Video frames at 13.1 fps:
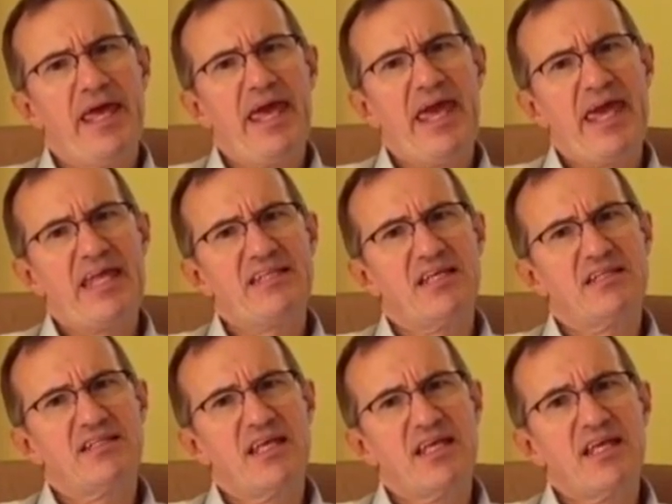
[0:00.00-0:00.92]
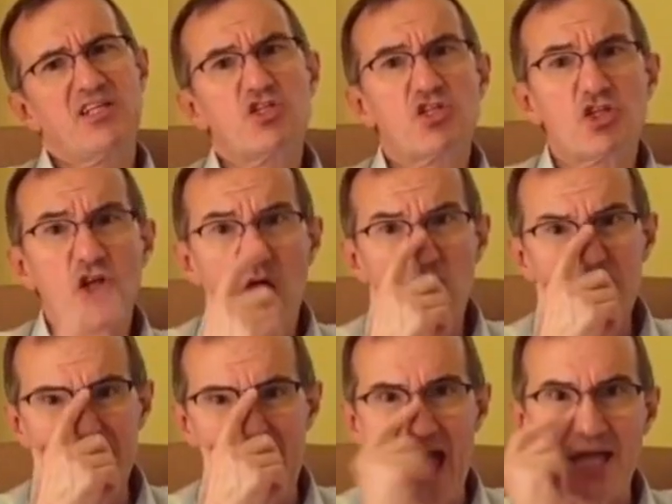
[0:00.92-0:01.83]
It
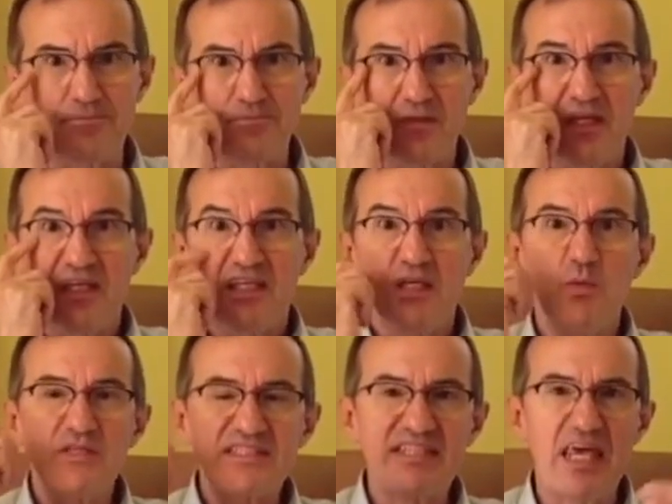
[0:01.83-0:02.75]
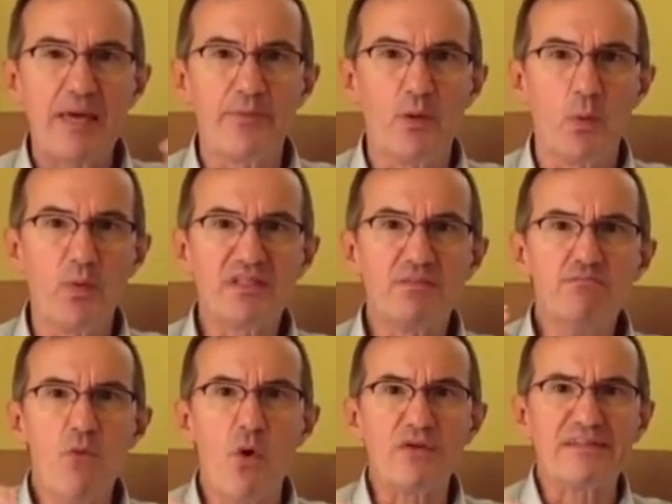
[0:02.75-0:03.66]
shows that he was able, with
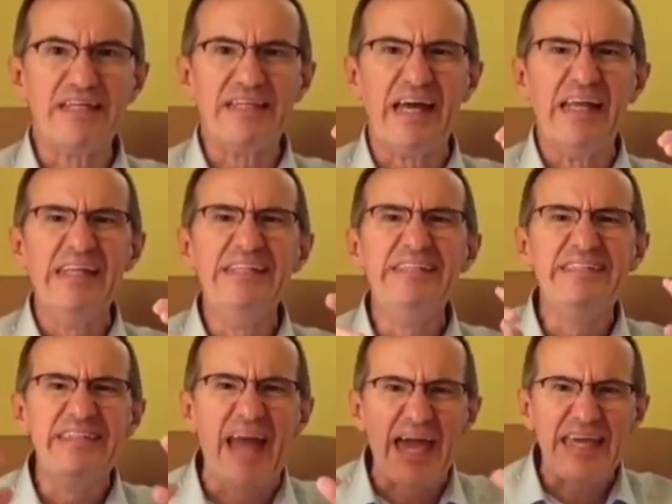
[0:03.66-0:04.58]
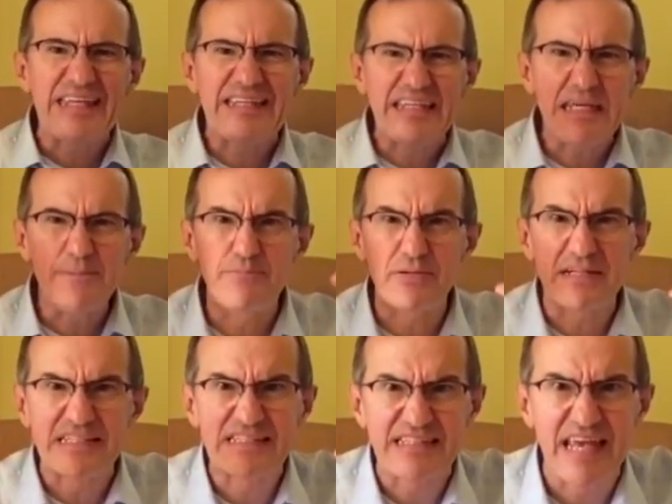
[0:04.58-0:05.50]
more than
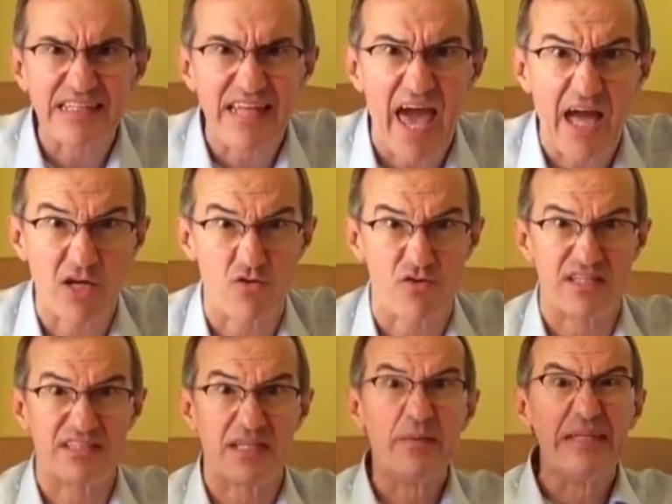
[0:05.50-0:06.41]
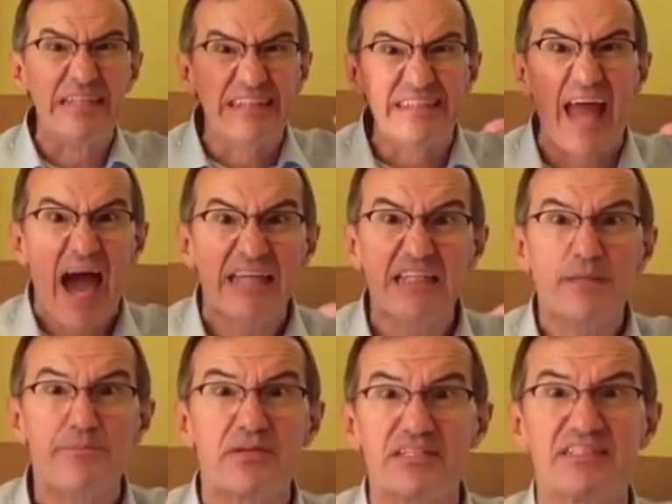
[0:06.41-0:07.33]
90% accuracy,
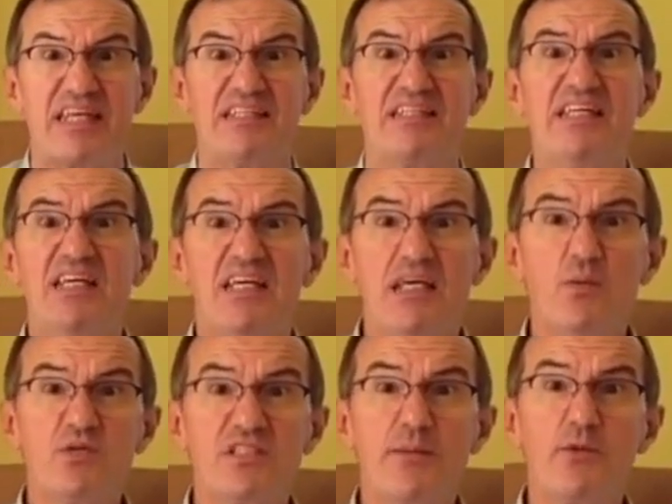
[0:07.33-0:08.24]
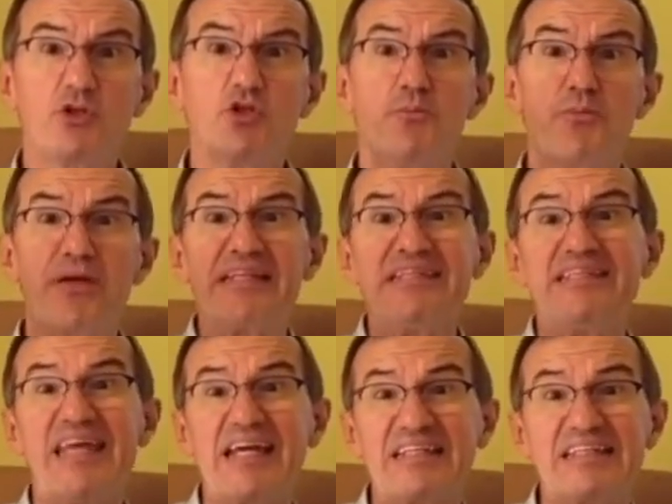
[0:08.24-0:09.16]
90%, he was able to
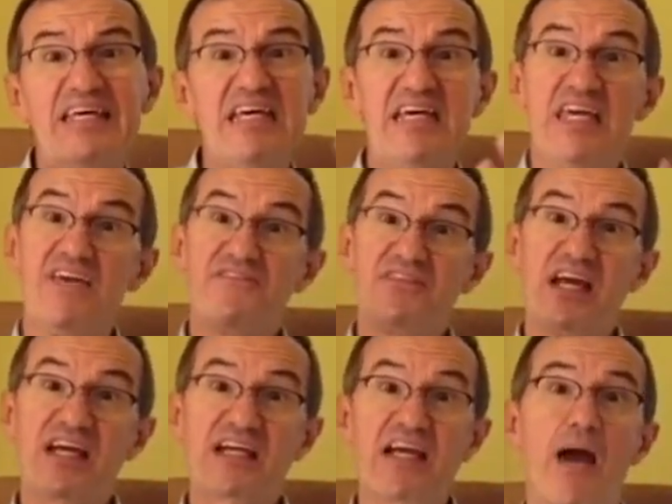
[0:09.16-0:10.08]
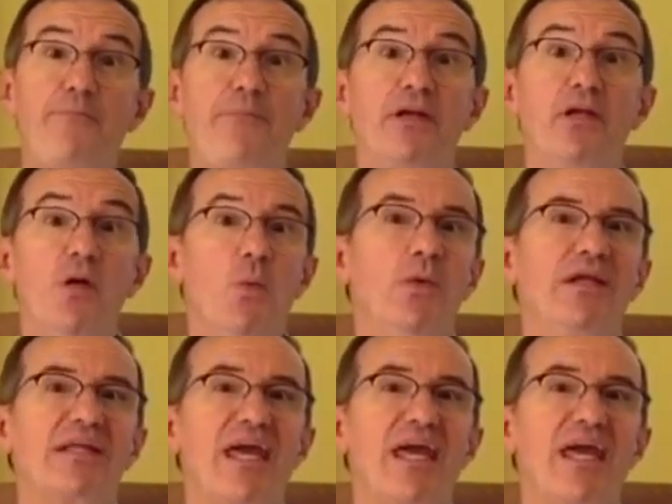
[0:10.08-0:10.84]
predict if the couple will